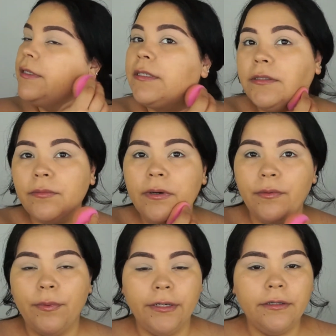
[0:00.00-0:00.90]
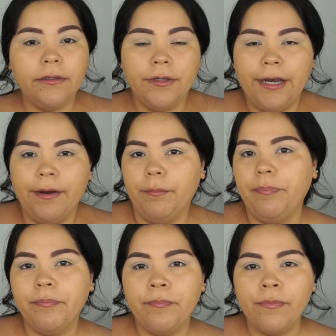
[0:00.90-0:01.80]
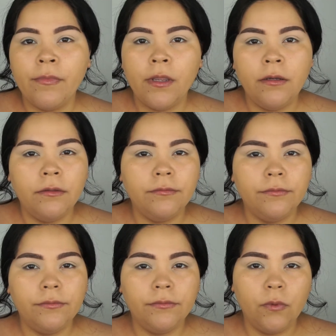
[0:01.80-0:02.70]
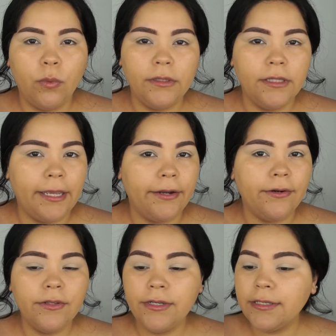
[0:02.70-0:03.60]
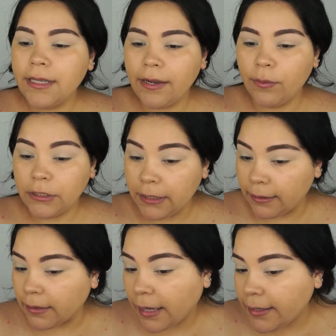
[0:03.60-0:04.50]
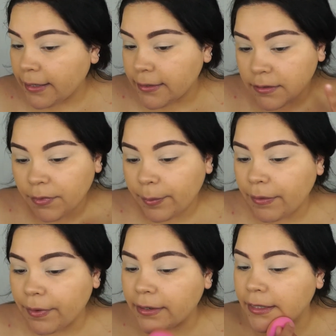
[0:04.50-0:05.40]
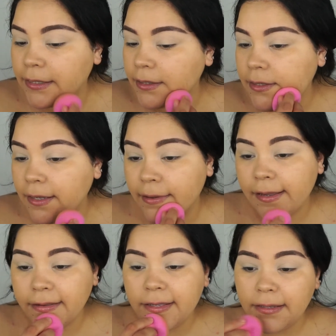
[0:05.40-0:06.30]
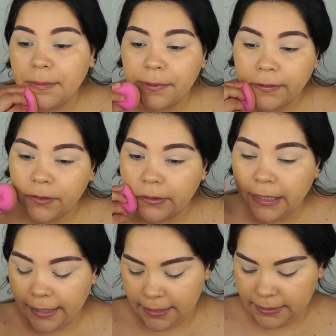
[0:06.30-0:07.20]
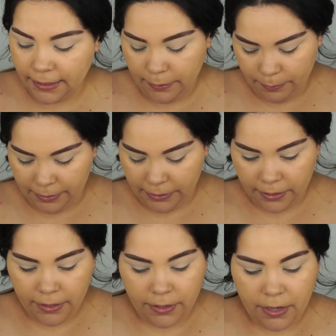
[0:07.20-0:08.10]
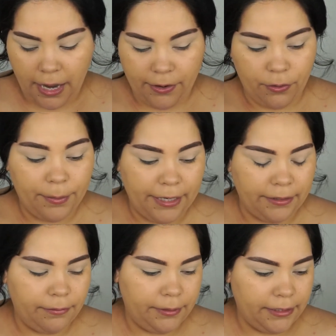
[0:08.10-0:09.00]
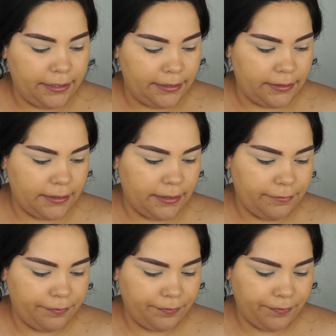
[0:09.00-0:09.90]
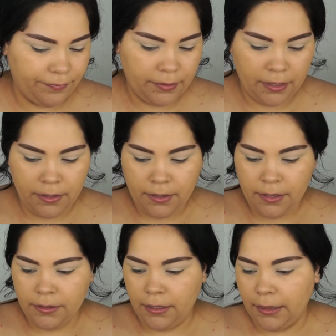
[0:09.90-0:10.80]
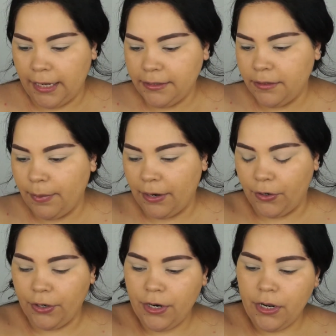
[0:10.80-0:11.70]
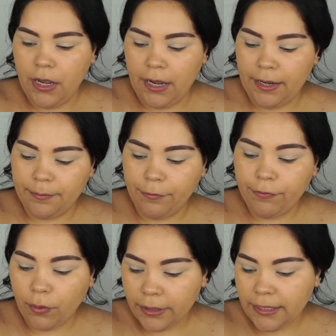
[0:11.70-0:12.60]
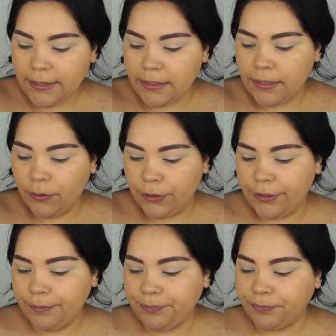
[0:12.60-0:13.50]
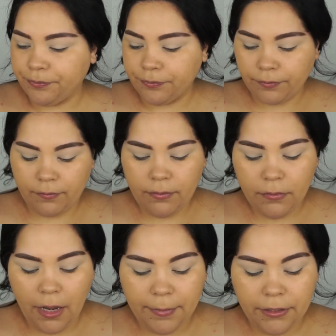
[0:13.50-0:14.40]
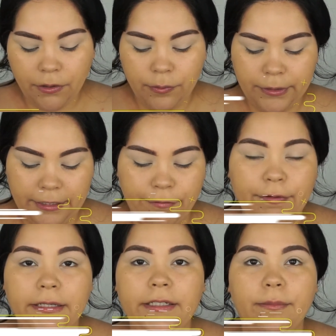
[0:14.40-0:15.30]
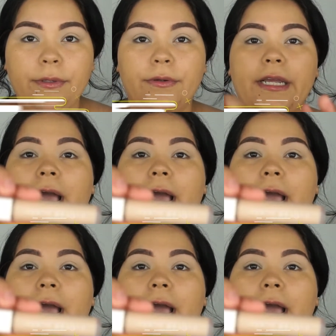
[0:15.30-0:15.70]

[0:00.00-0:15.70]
this is what one um, one layer looks like, which I like it. Some of my redness is seeping through, like I said, but I don't mind because the less the better. Um, for concealer, I'm going to go in with the Fenty Beauty.